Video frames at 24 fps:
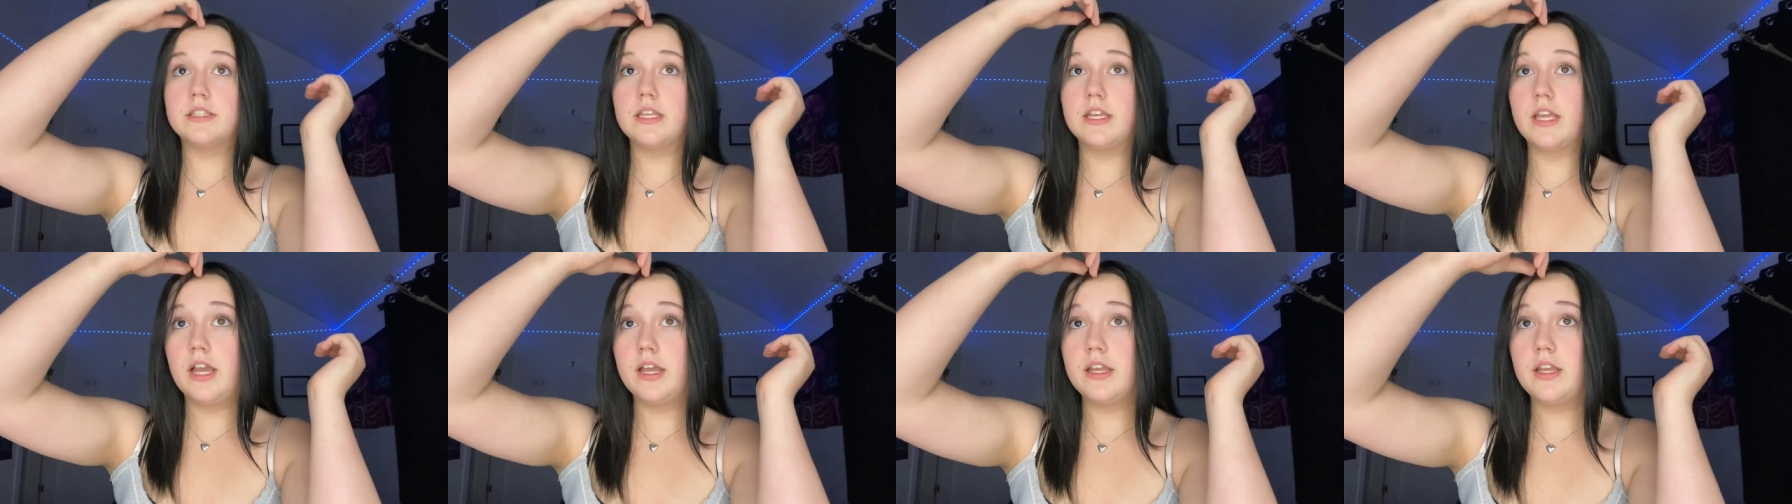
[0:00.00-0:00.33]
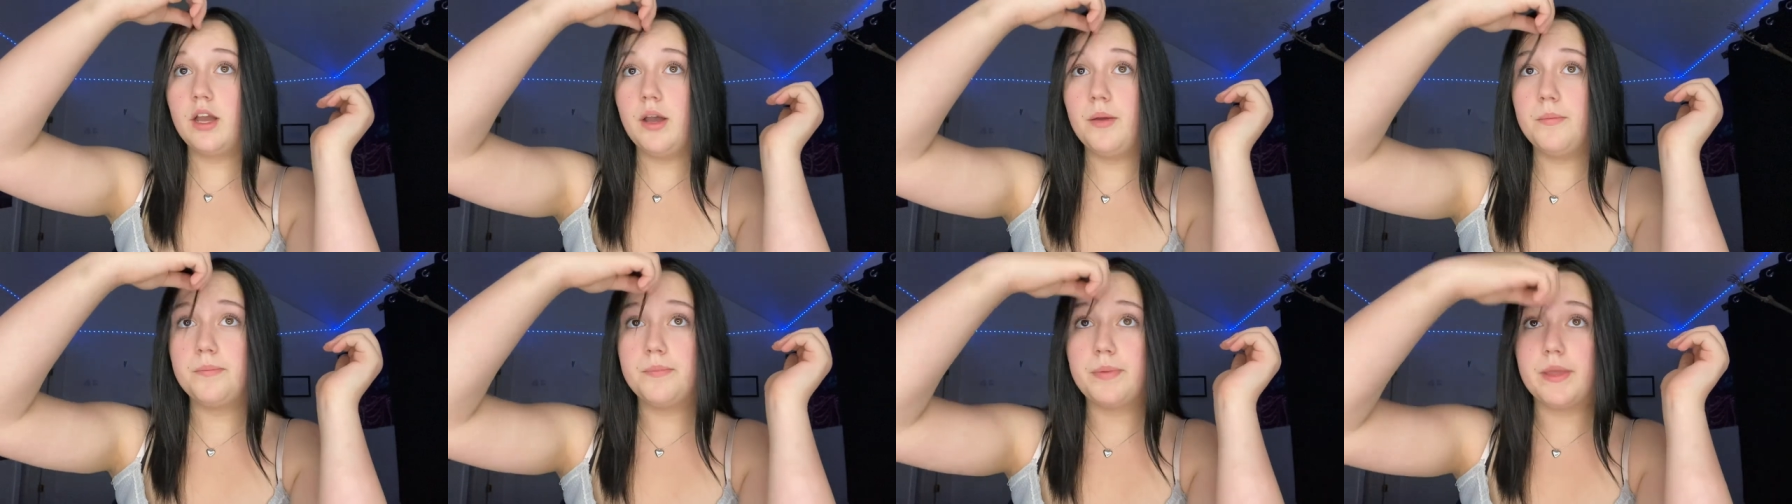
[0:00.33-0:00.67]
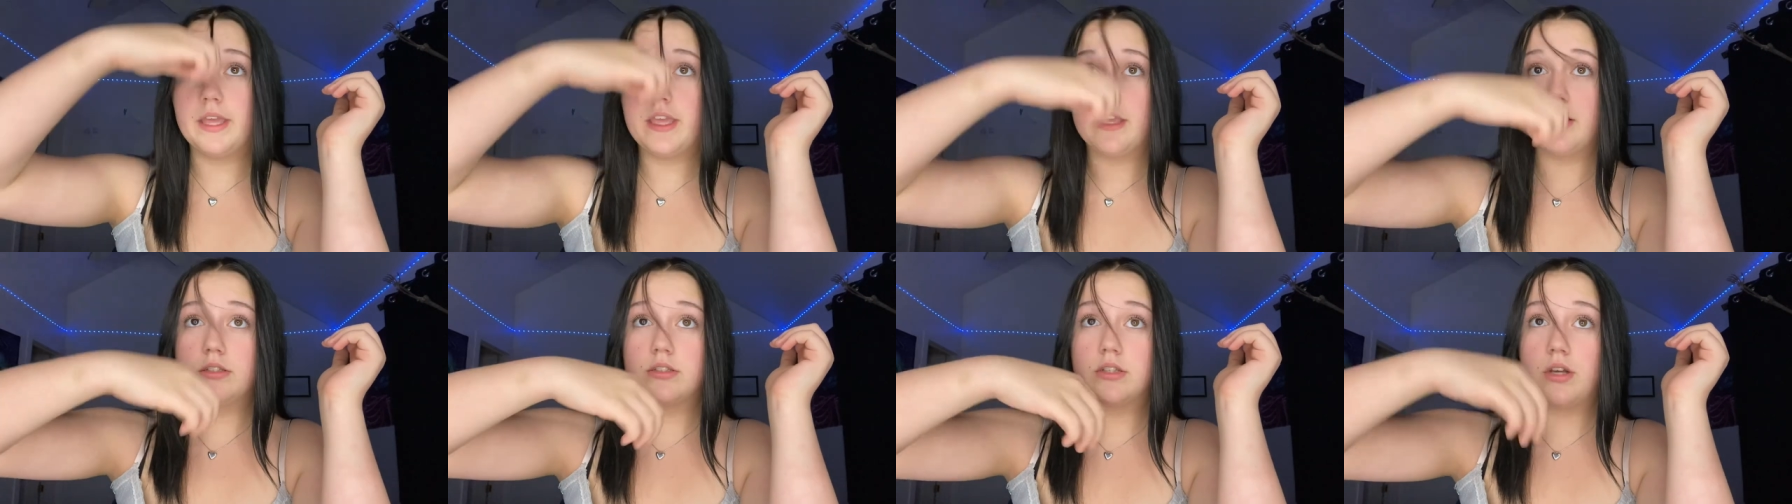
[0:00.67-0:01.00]
Like I cut
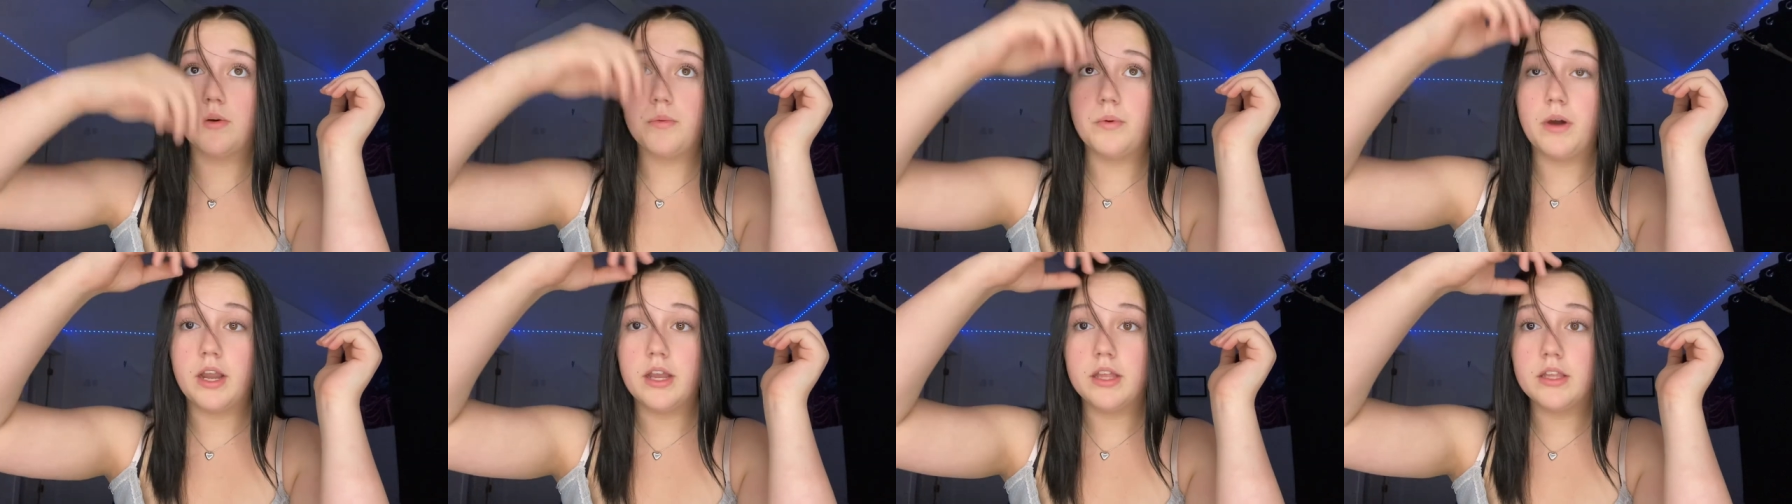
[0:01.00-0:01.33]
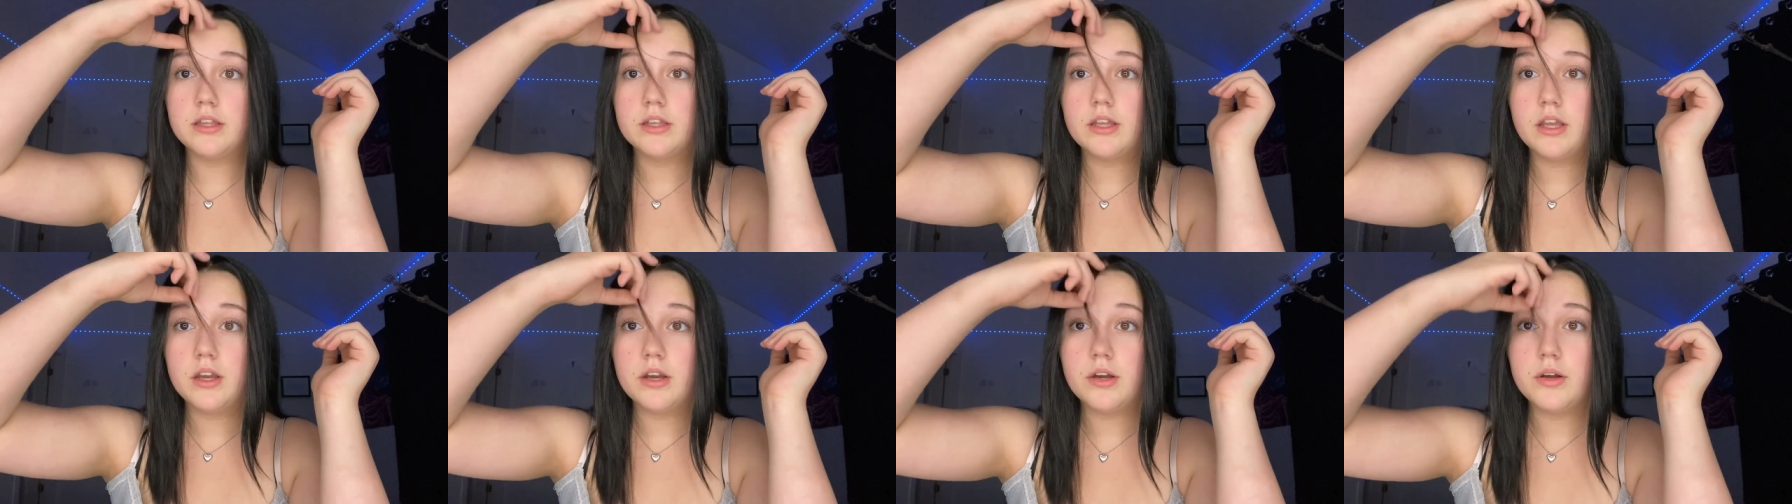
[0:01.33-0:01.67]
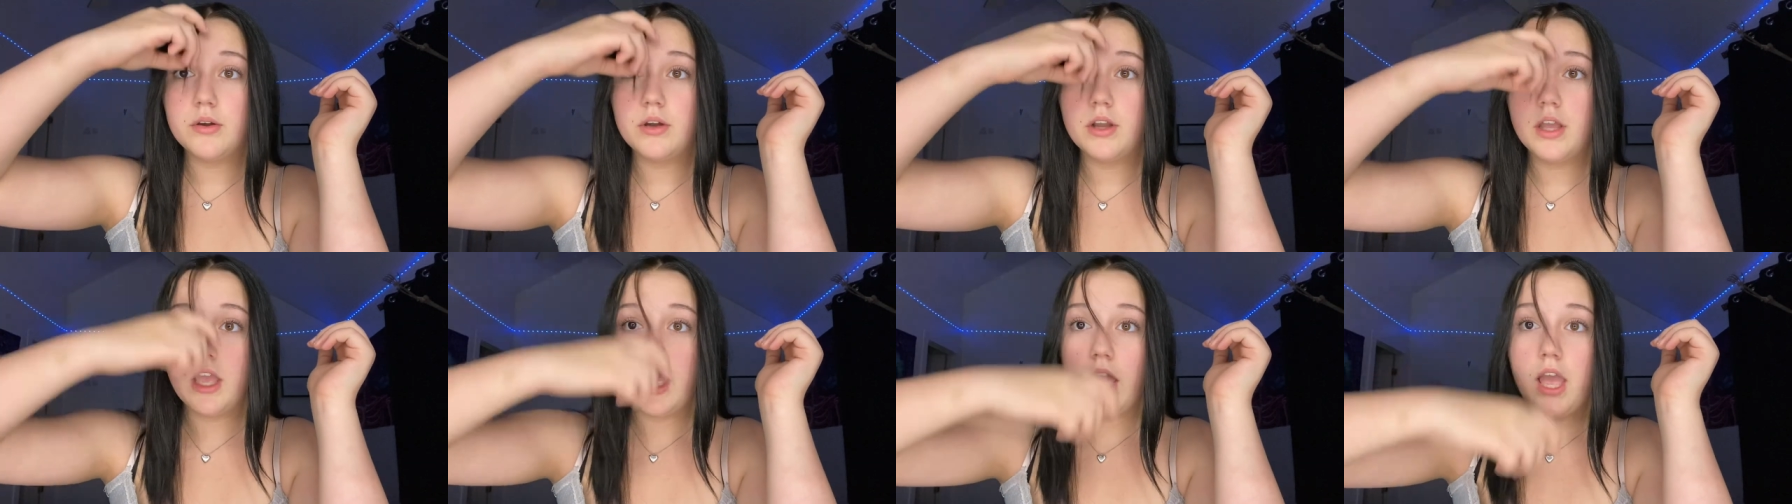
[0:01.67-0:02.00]
bangs a while
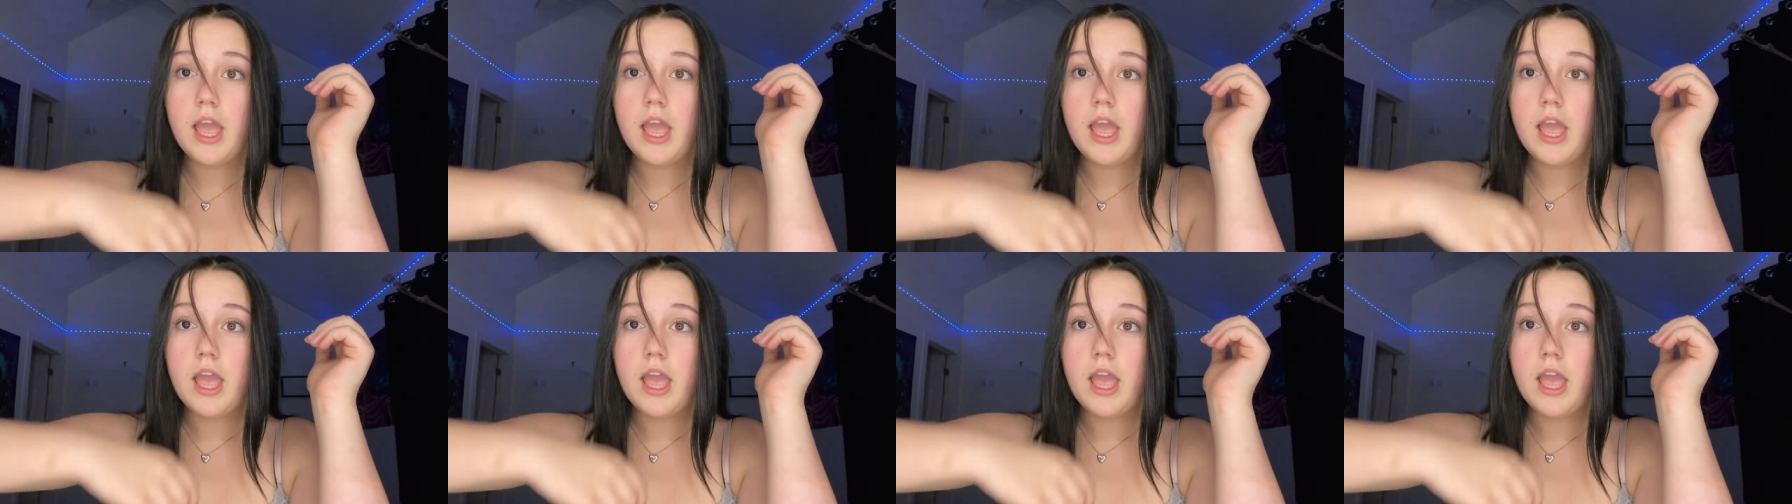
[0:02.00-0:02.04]
ago